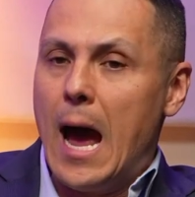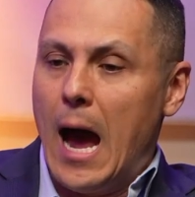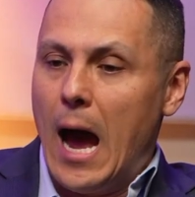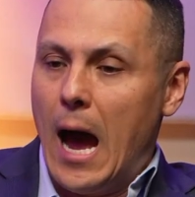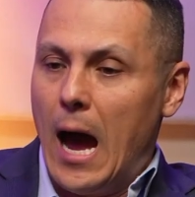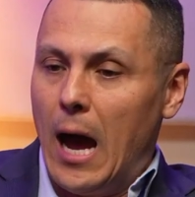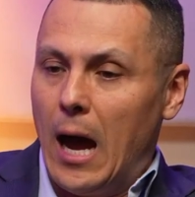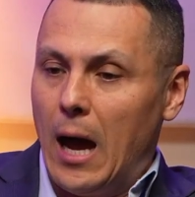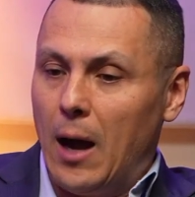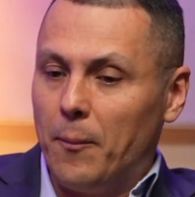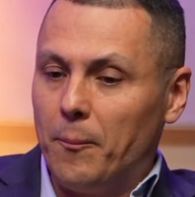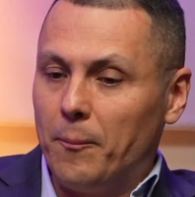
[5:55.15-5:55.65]

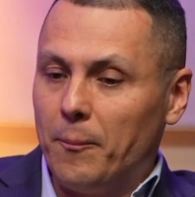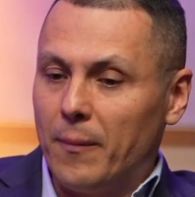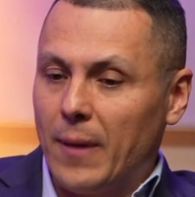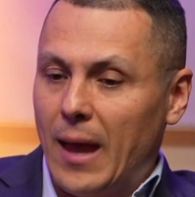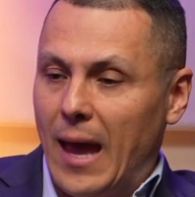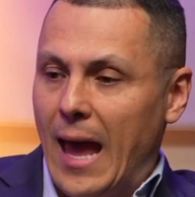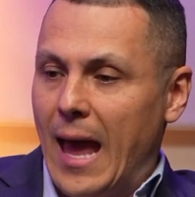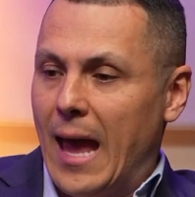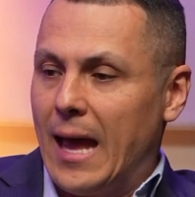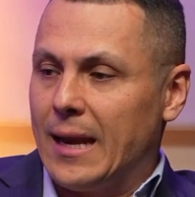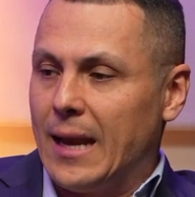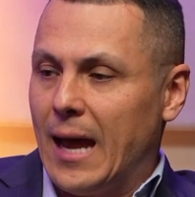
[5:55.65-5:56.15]

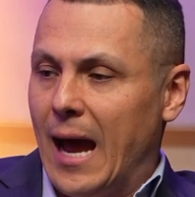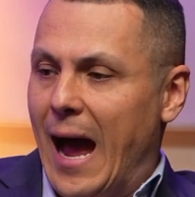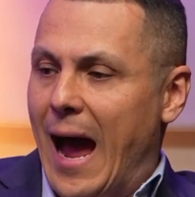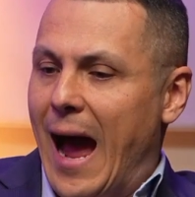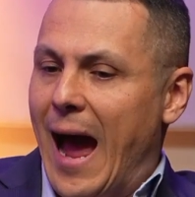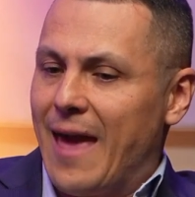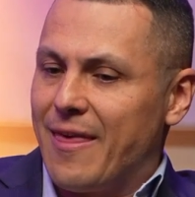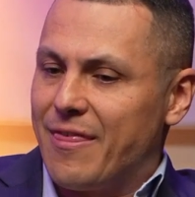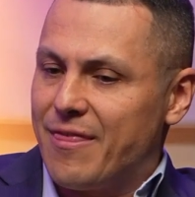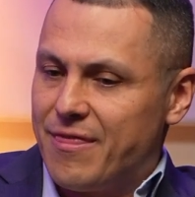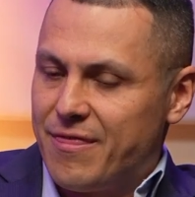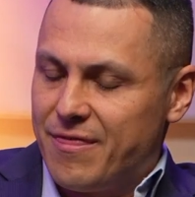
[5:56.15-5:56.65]
And
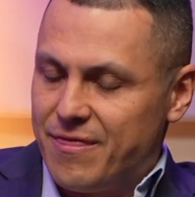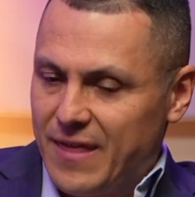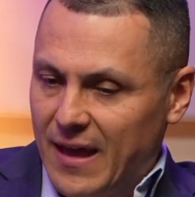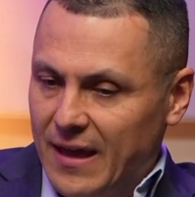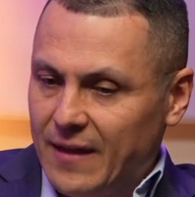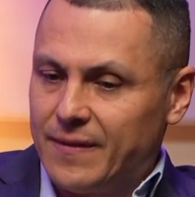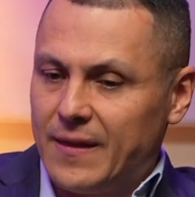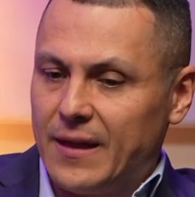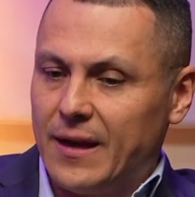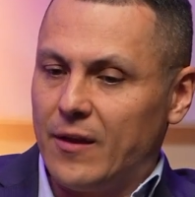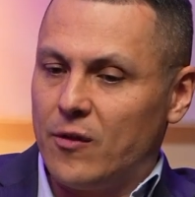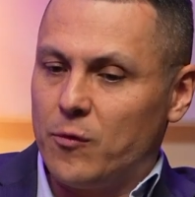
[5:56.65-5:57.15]
I
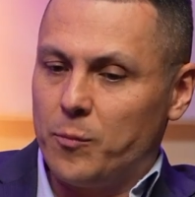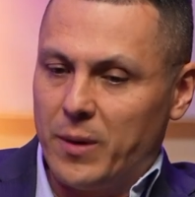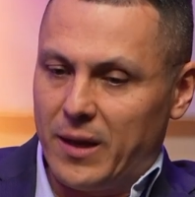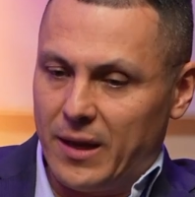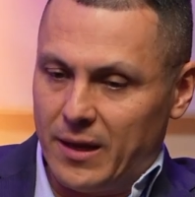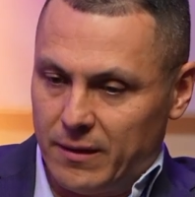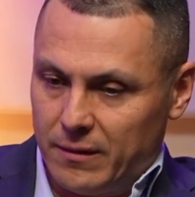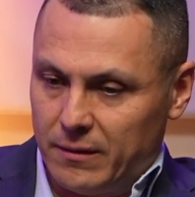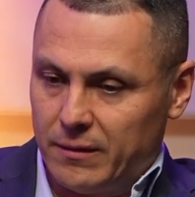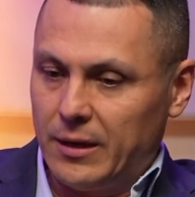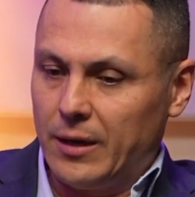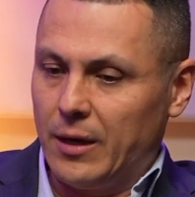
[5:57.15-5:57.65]
think that it's
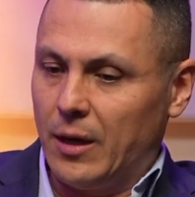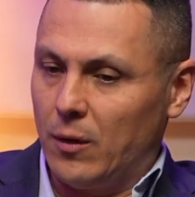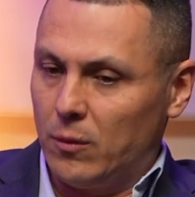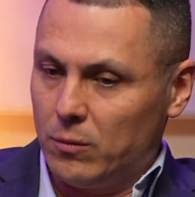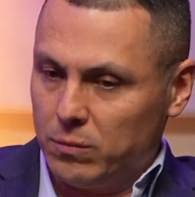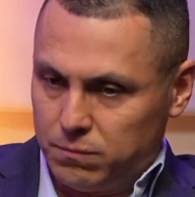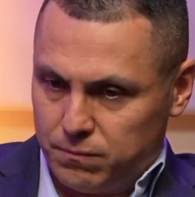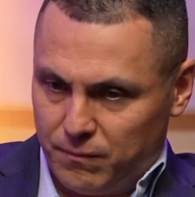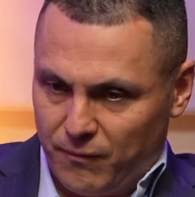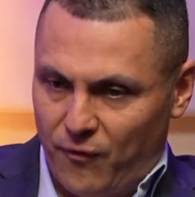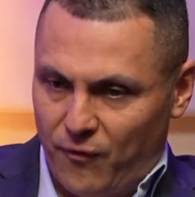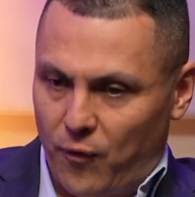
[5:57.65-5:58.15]

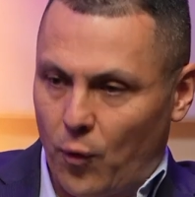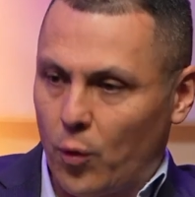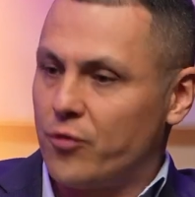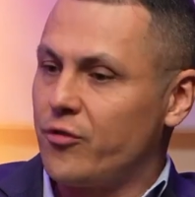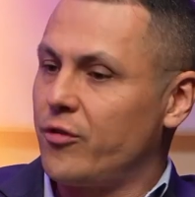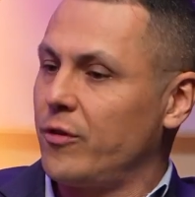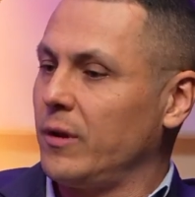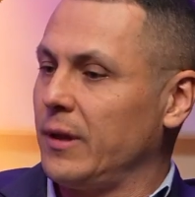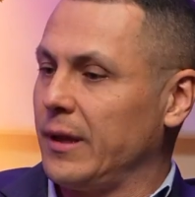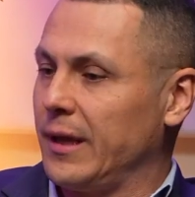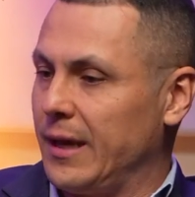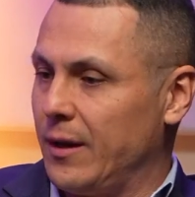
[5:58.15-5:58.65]
been,
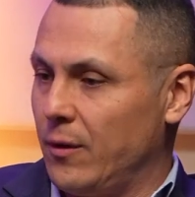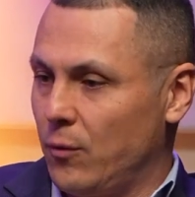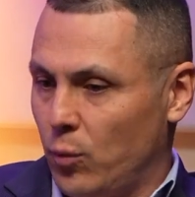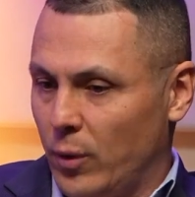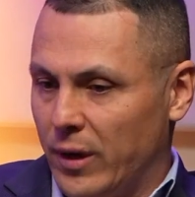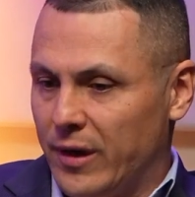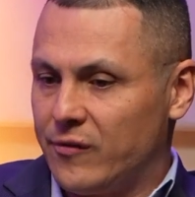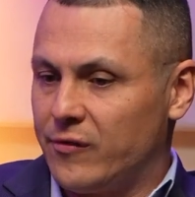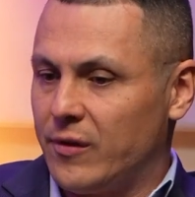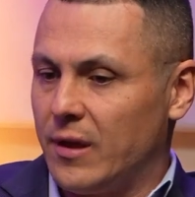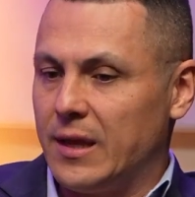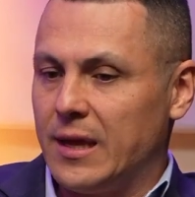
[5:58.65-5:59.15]
fortunately in
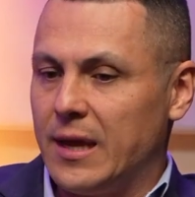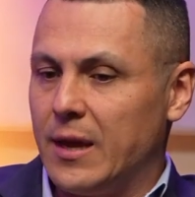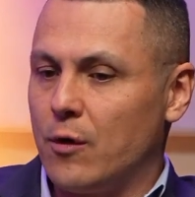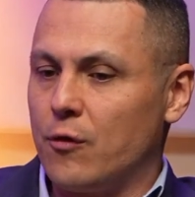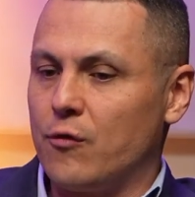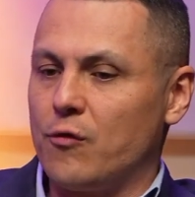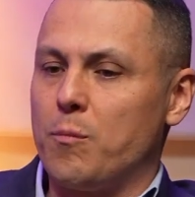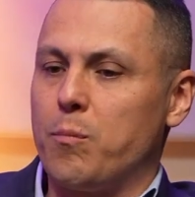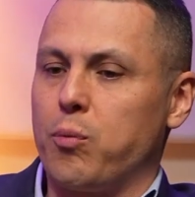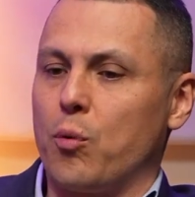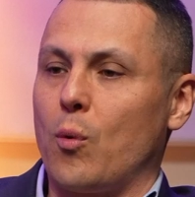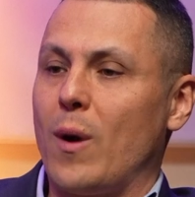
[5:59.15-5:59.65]
recent
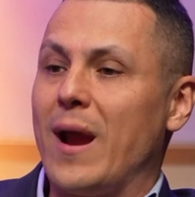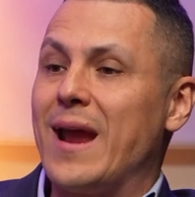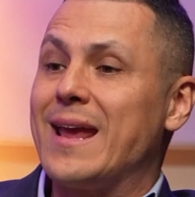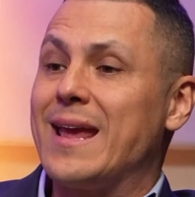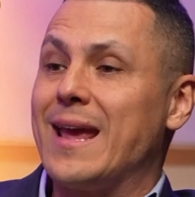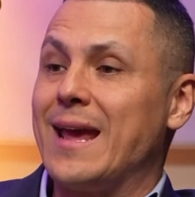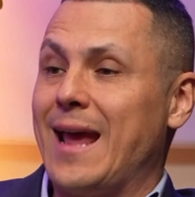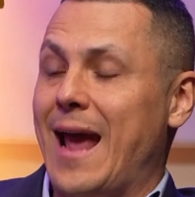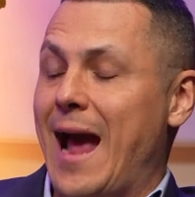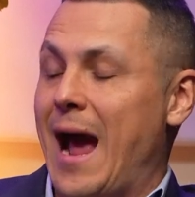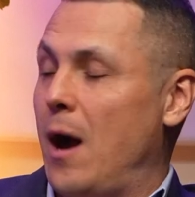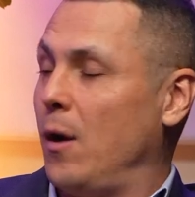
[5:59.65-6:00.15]
years,
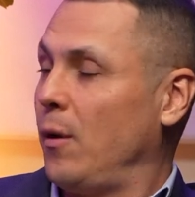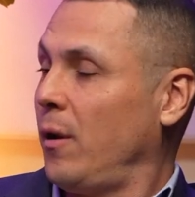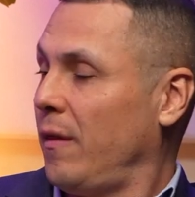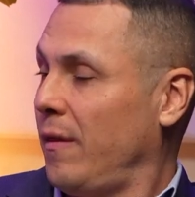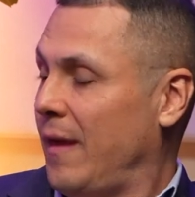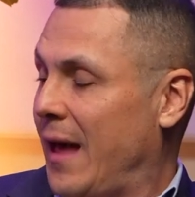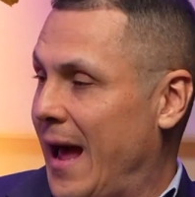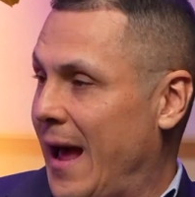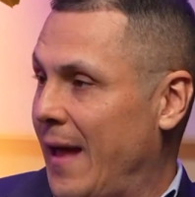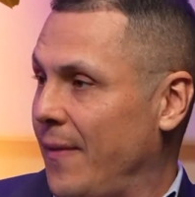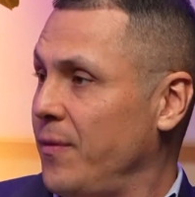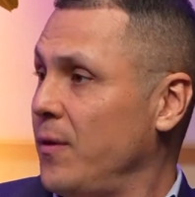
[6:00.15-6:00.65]
breaking out of
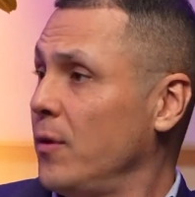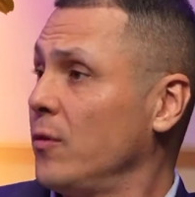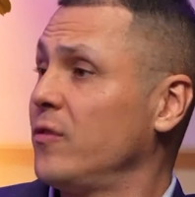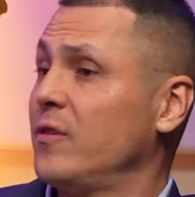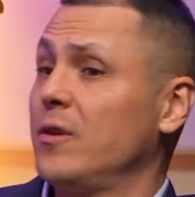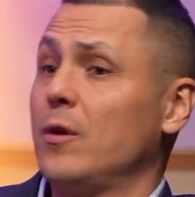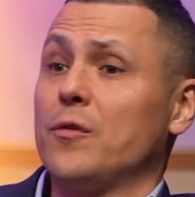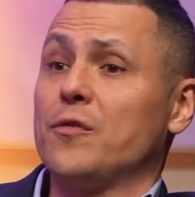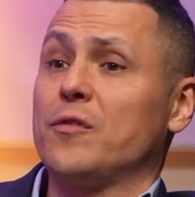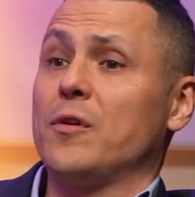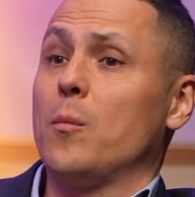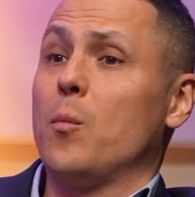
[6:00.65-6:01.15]
that. There's
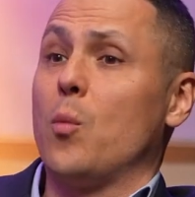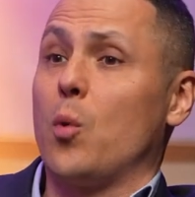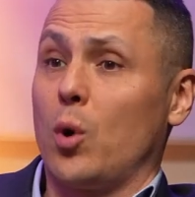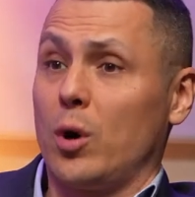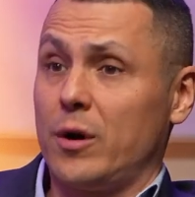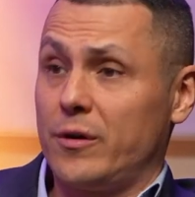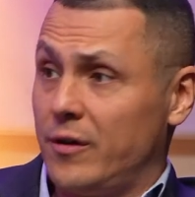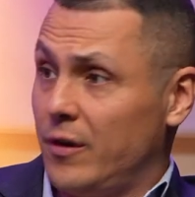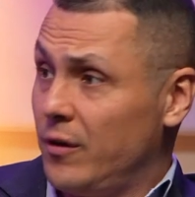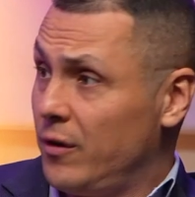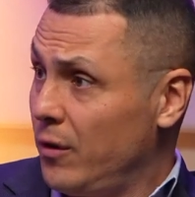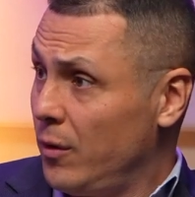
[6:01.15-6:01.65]
still some
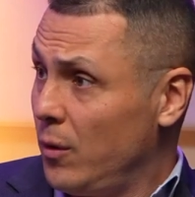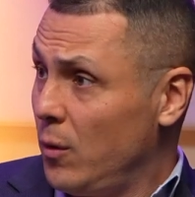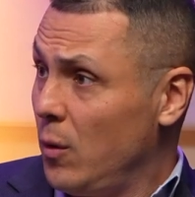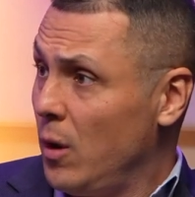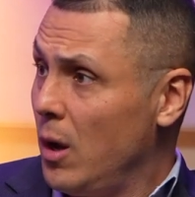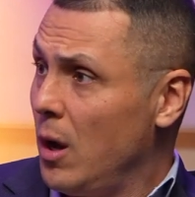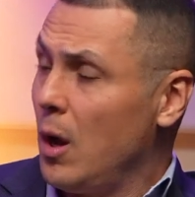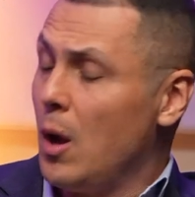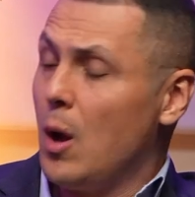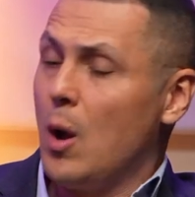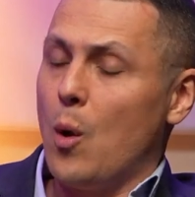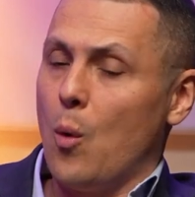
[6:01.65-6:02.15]
work to do
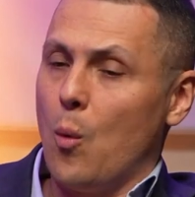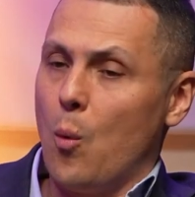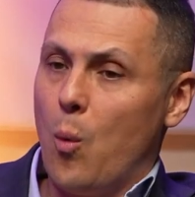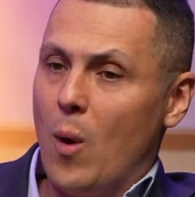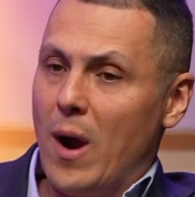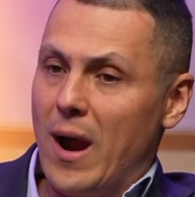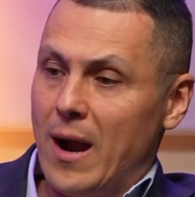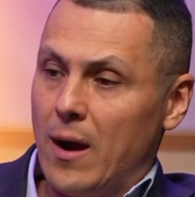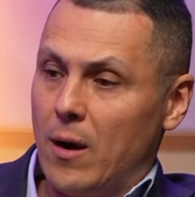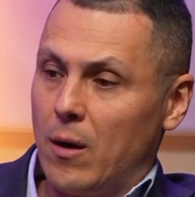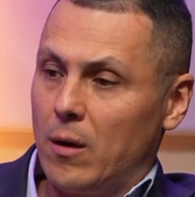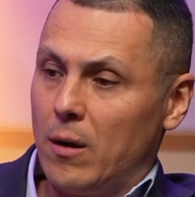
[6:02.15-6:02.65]

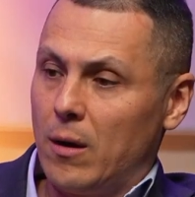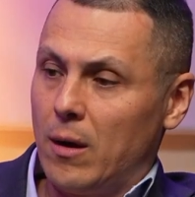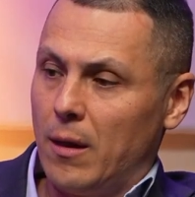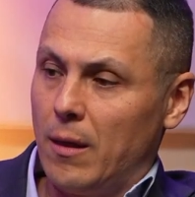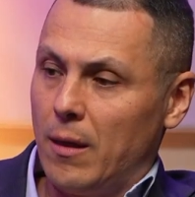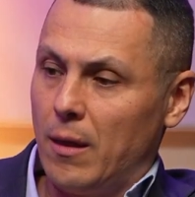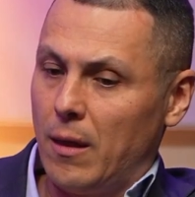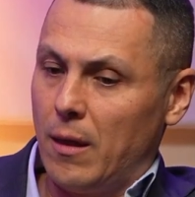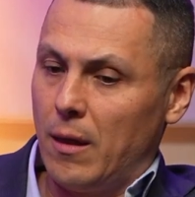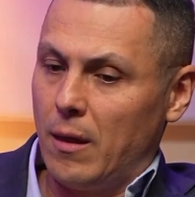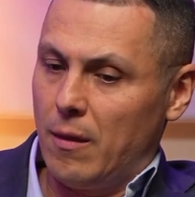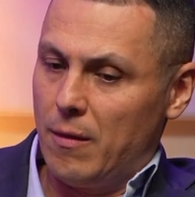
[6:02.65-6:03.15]
where
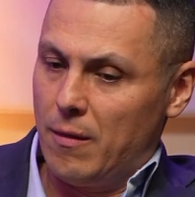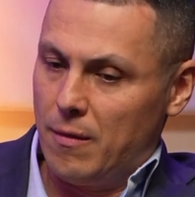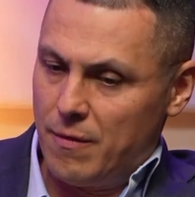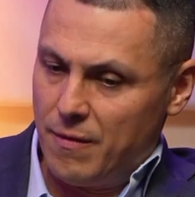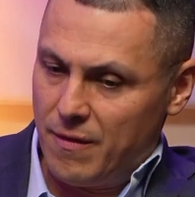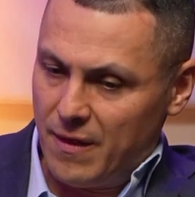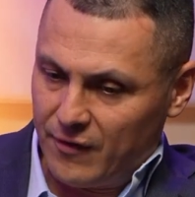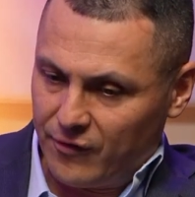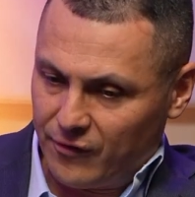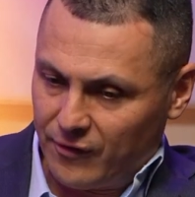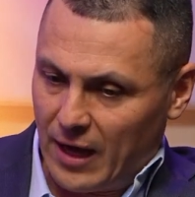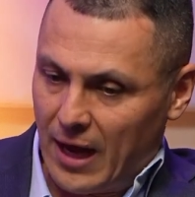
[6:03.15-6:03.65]

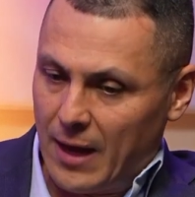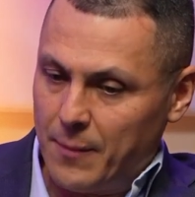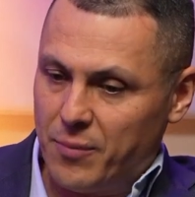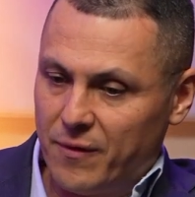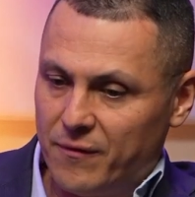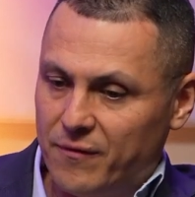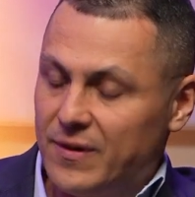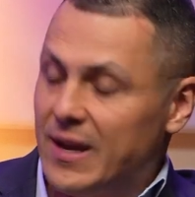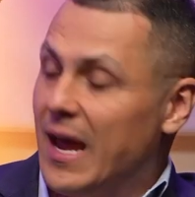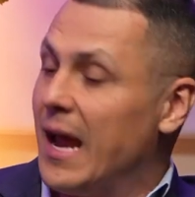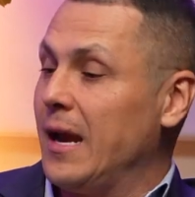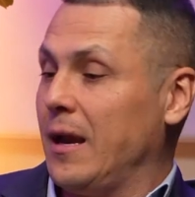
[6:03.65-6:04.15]
this type
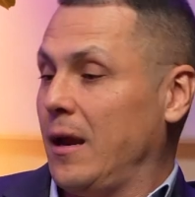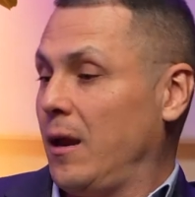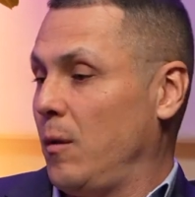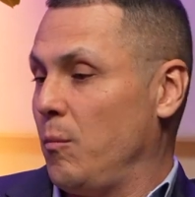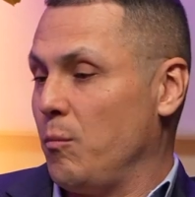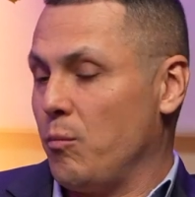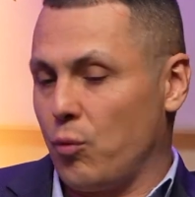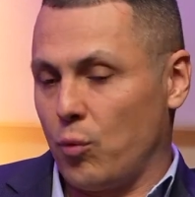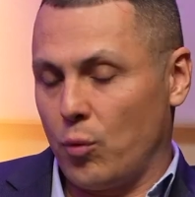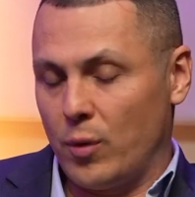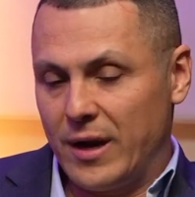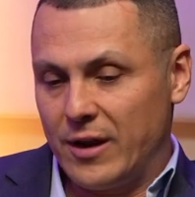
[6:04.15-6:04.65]
of data,
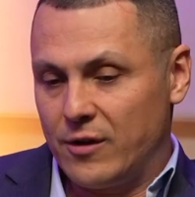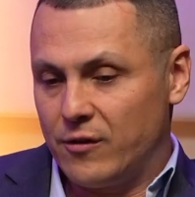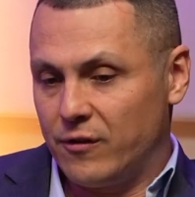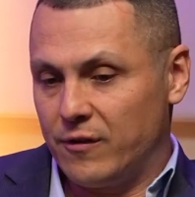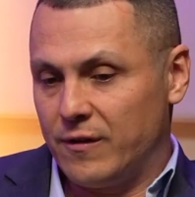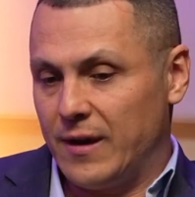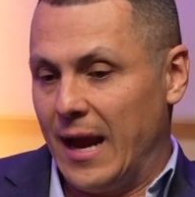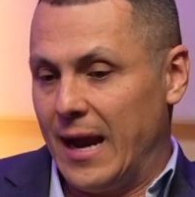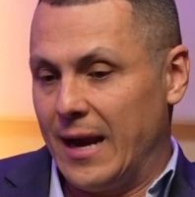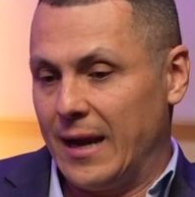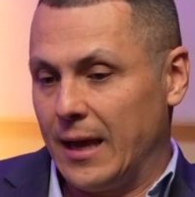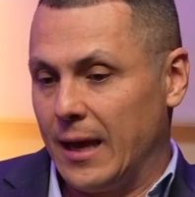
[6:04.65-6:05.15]
breach
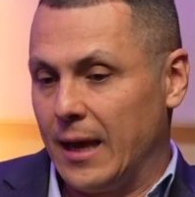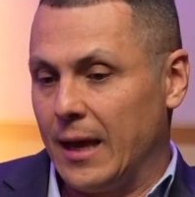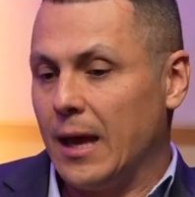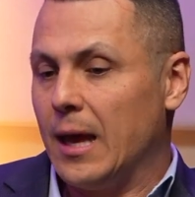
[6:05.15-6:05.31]
data,